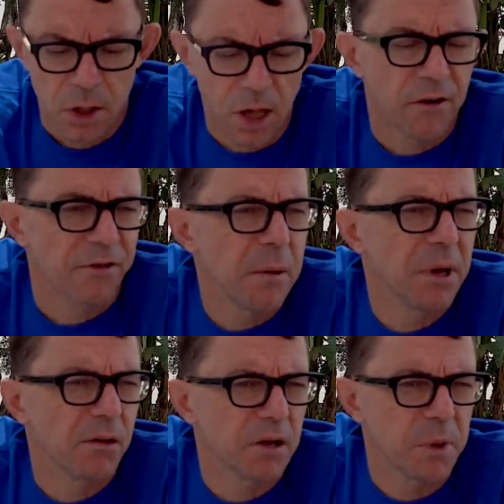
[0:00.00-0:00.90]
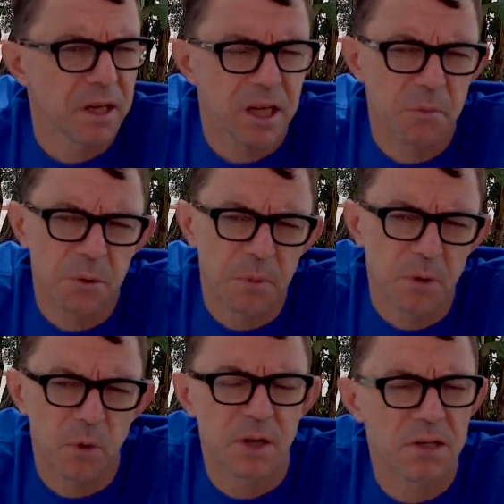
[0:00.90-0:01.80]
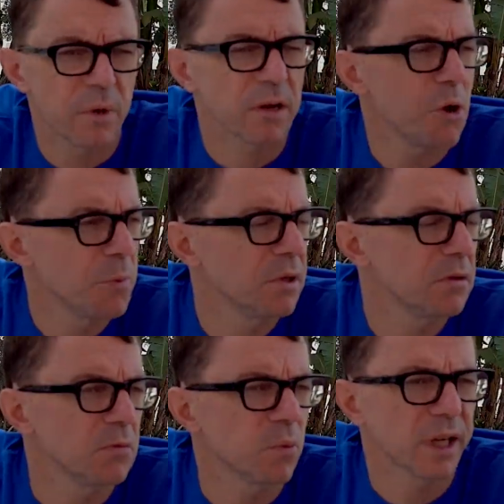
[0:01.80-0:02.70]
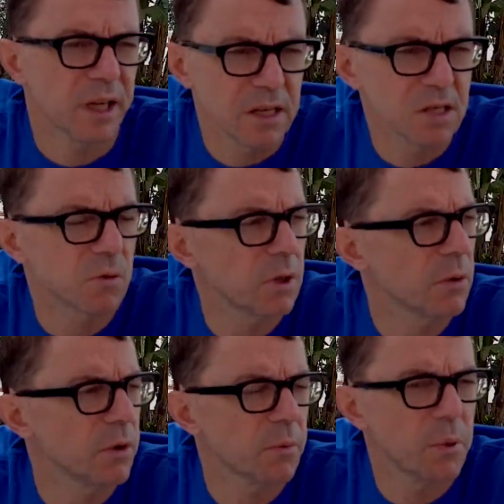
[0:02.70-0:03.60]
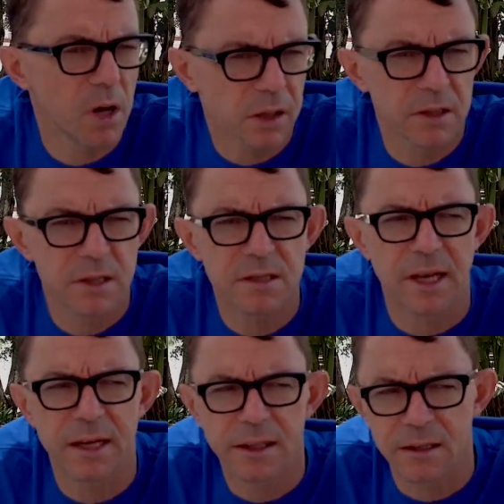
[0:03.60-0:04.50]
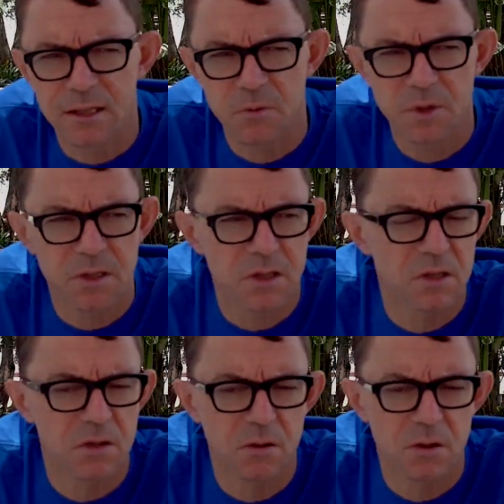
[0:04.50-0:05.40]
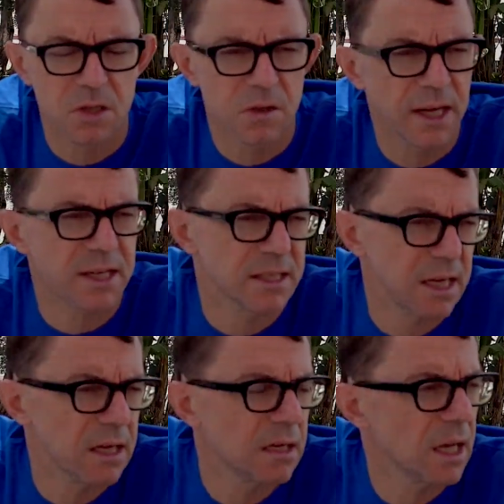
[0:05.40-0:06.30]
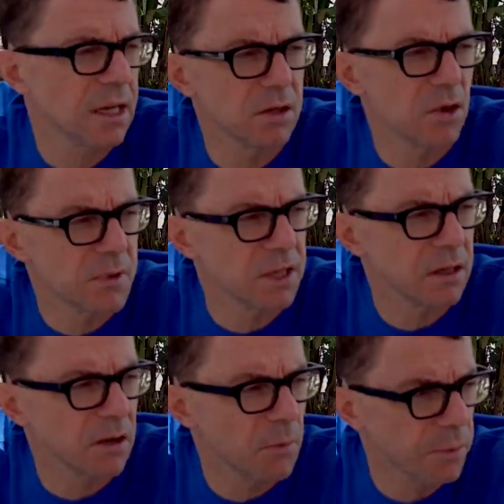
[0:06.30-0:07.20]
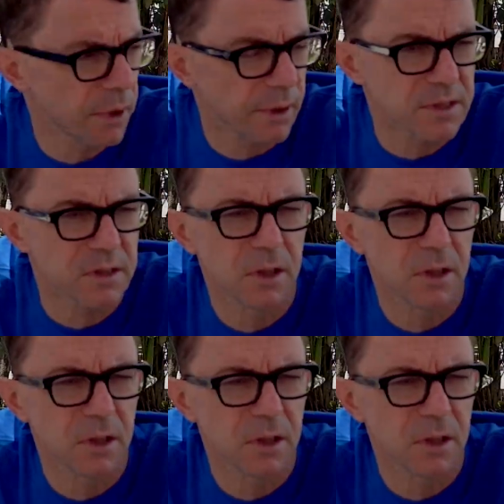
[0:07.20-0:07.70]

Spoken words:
yeah, I'm rambling on a bit here, but my word is we're open. We're keen to work with partners and customers to extend and adopt our products.